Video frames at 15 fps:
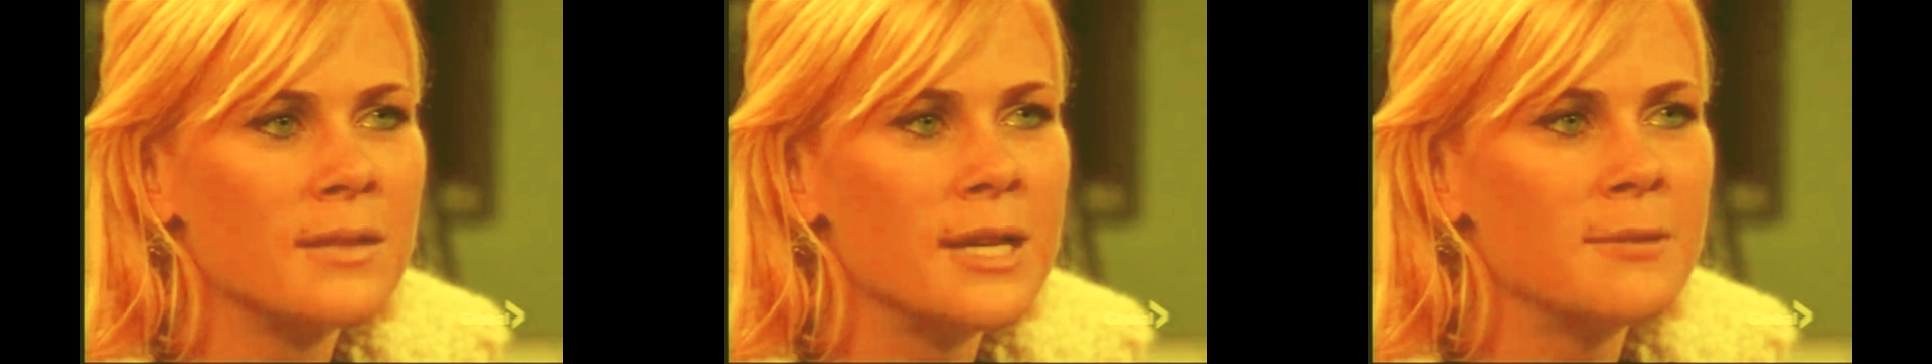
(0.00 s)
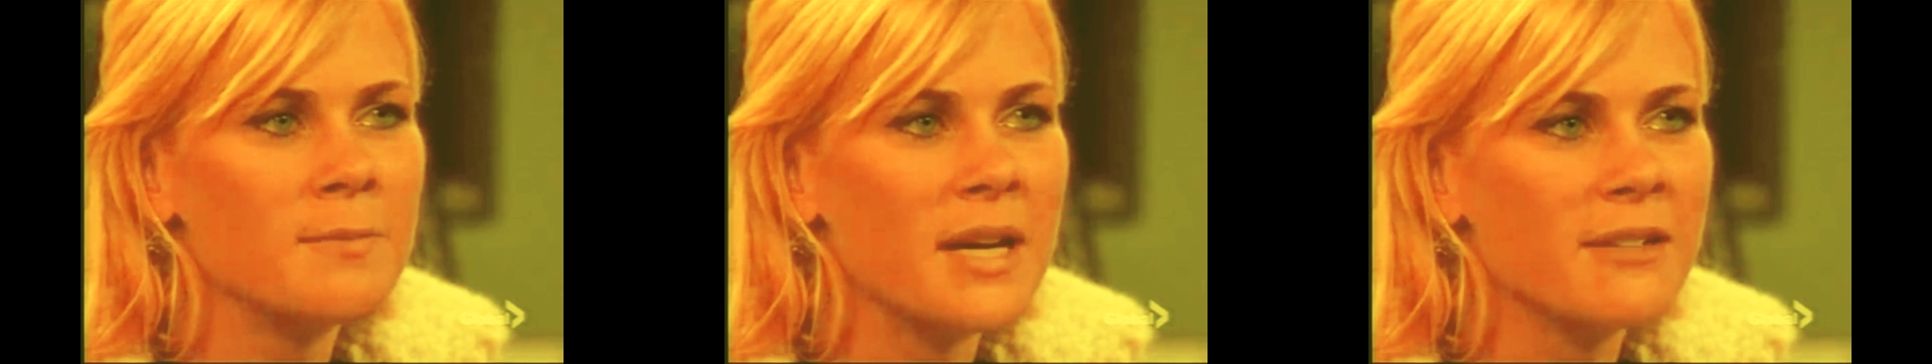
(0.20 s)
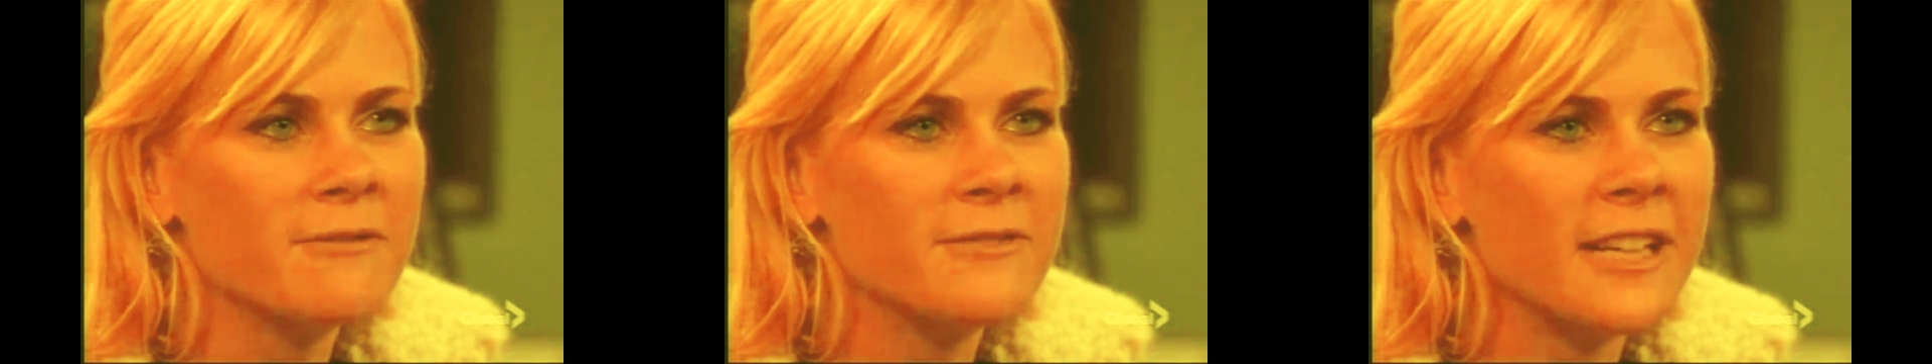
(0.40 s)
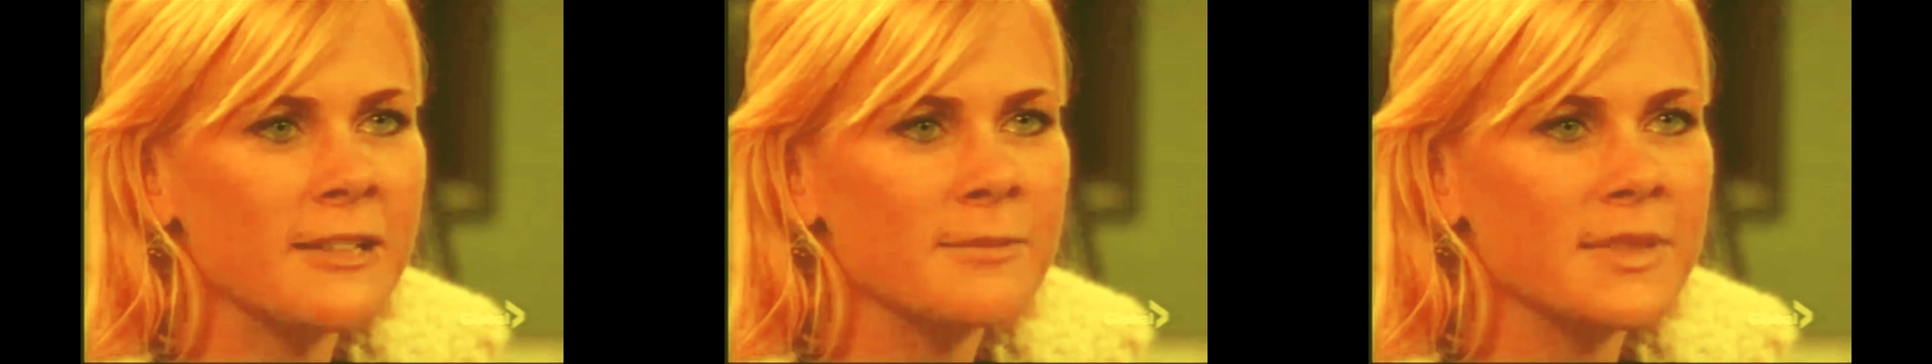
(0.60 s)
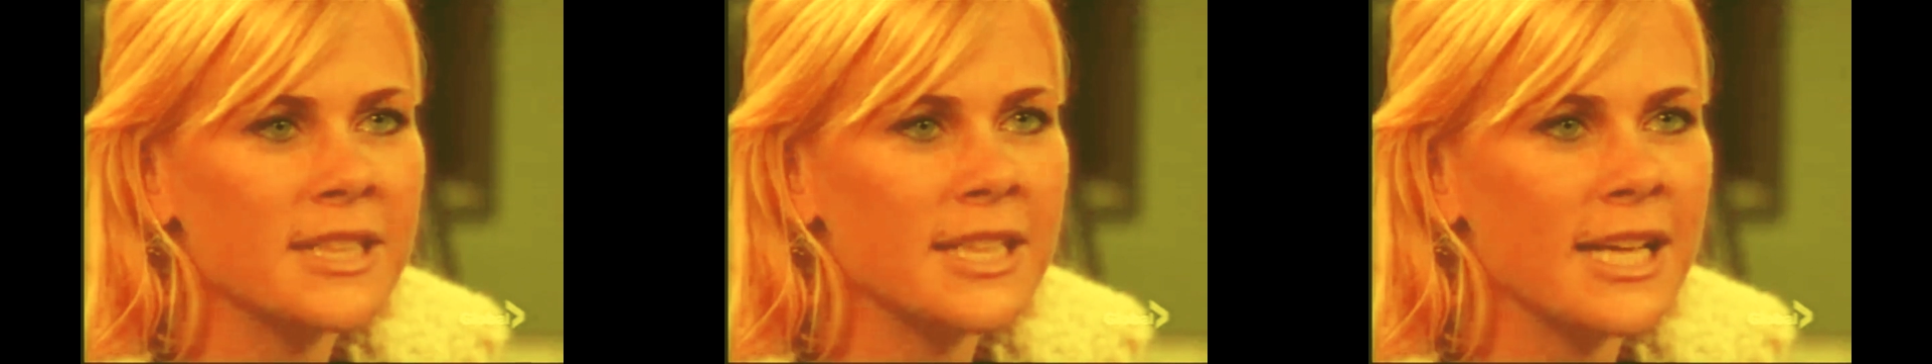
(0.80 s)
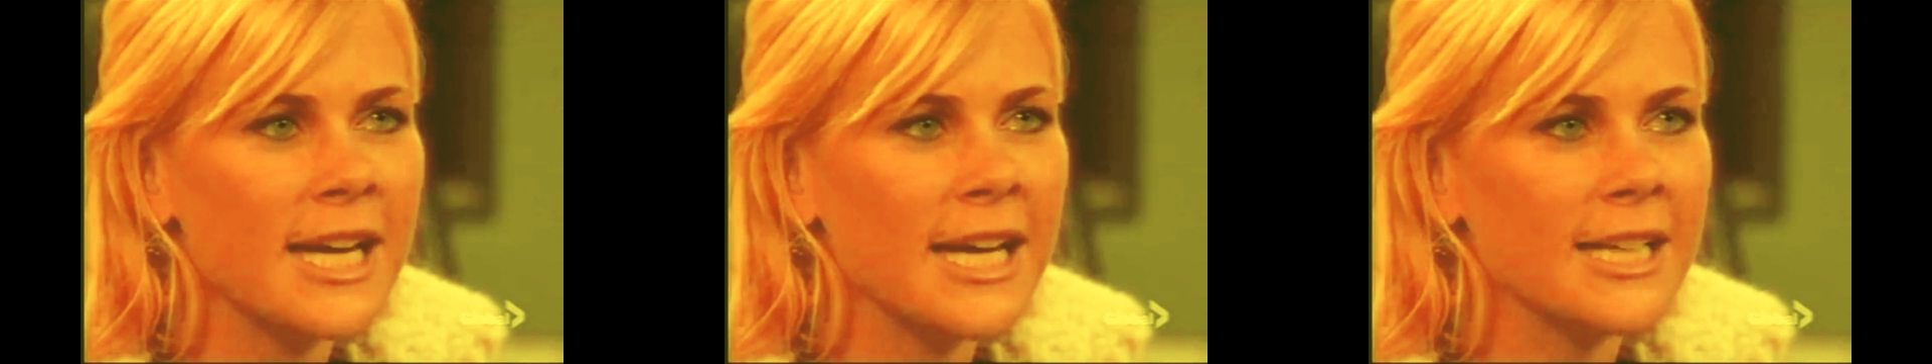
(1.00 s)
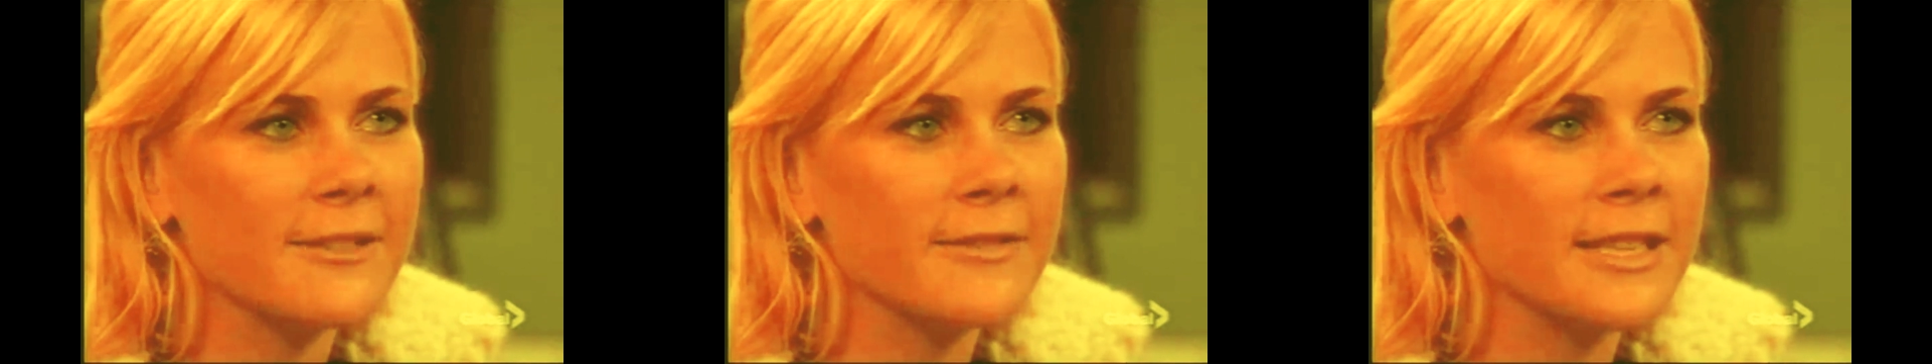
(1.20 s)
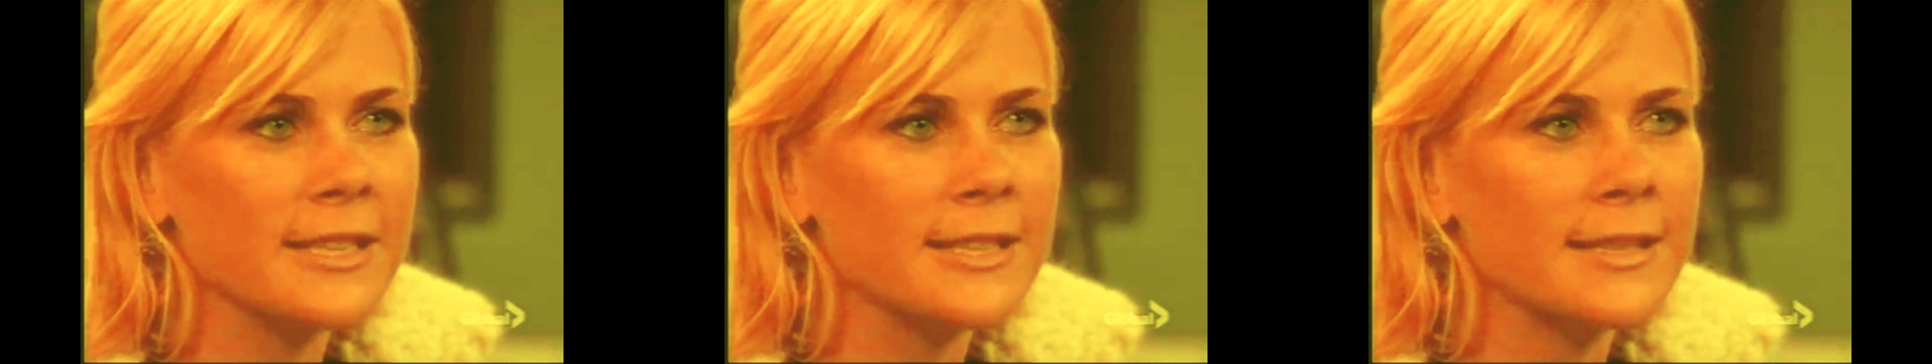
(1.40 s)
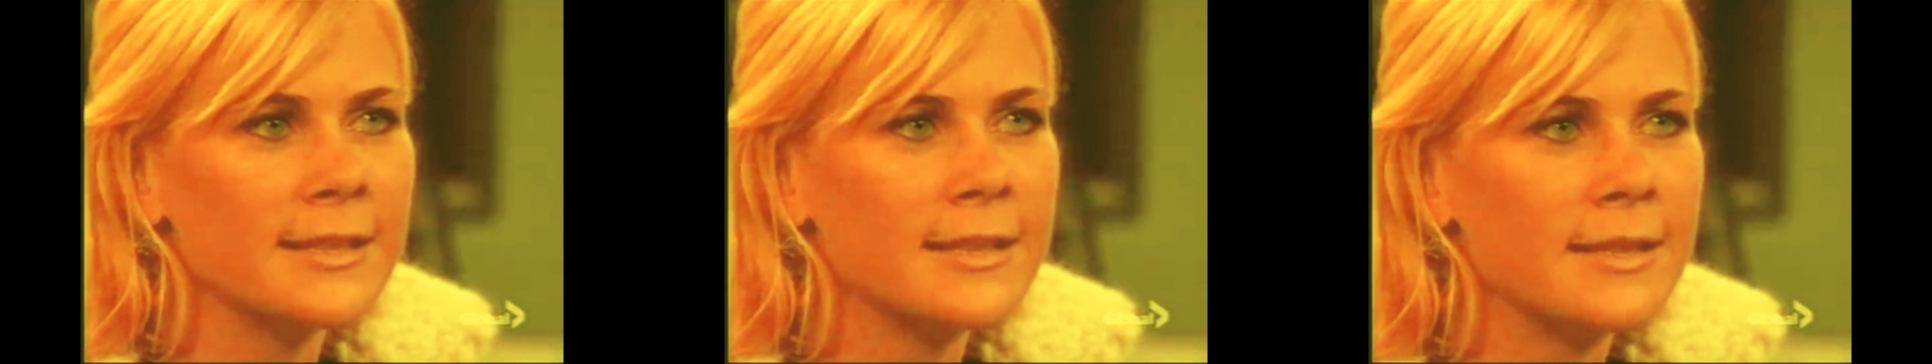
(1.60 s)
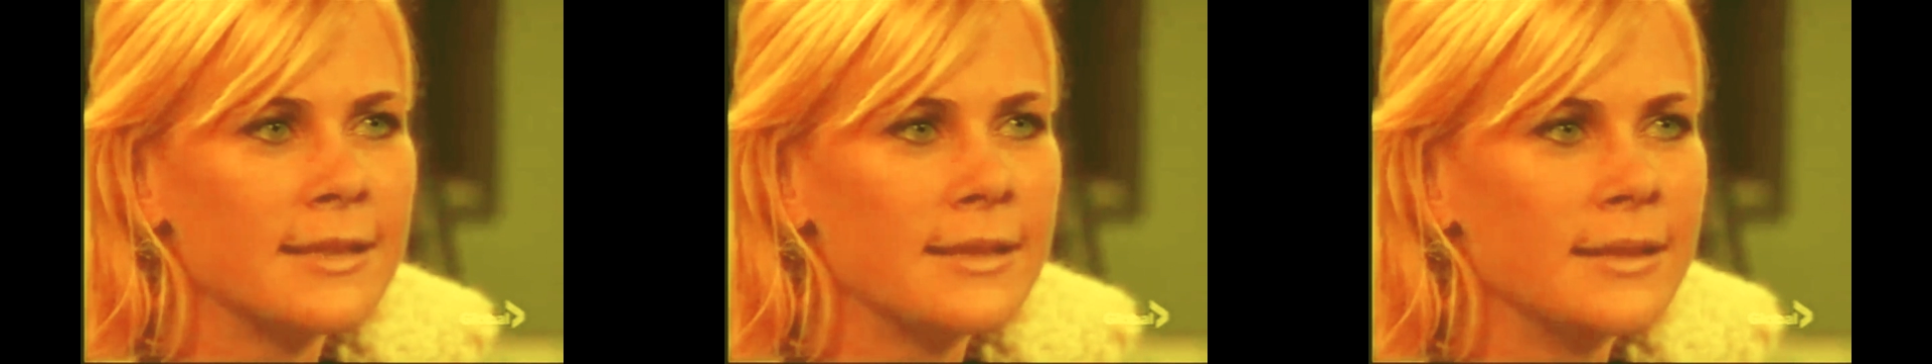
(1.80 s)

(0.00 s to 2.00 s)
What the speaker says: and my family out of it.